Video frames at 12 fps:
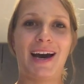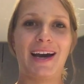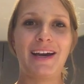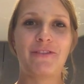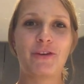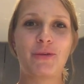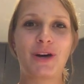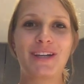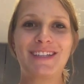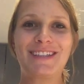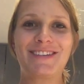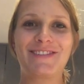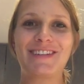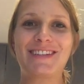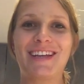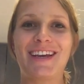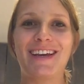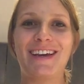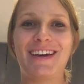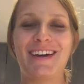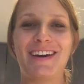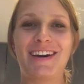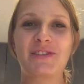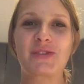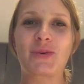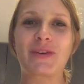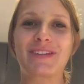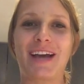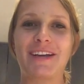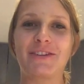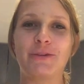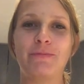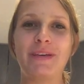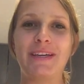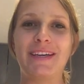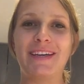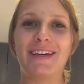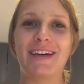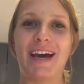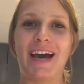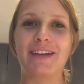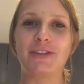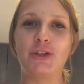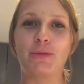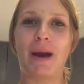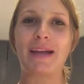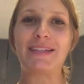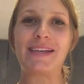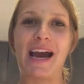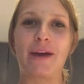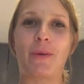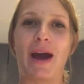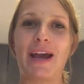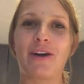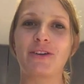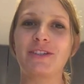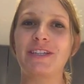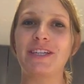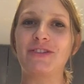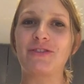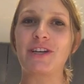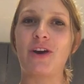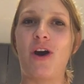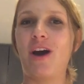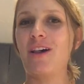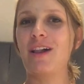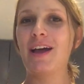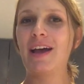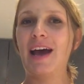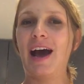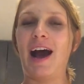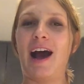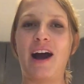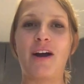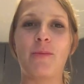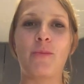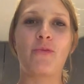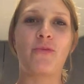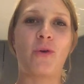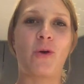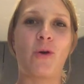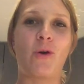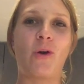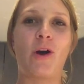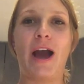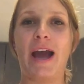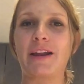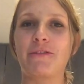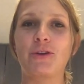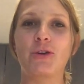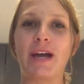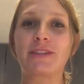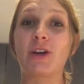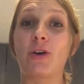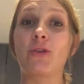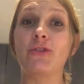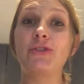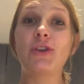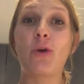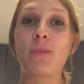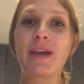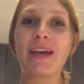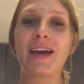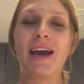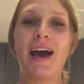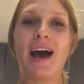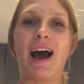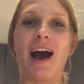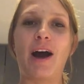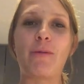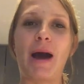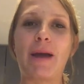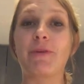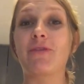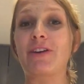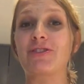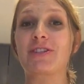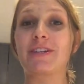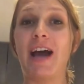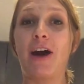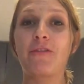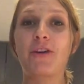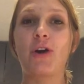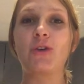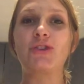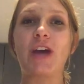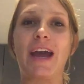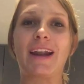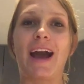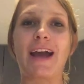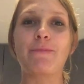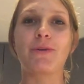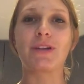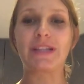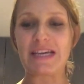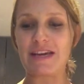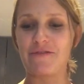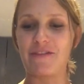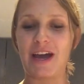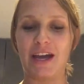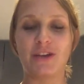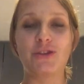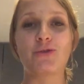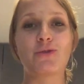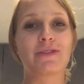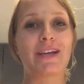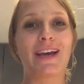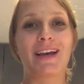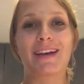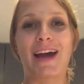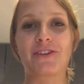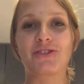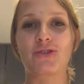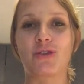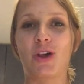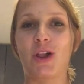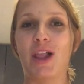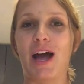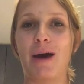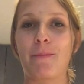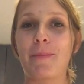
Hi everyone, Teresa here. So excited to be here and do my DIY on tea tree oil. For any of you that don't know me, I'm a registered health coach and I believe in using natural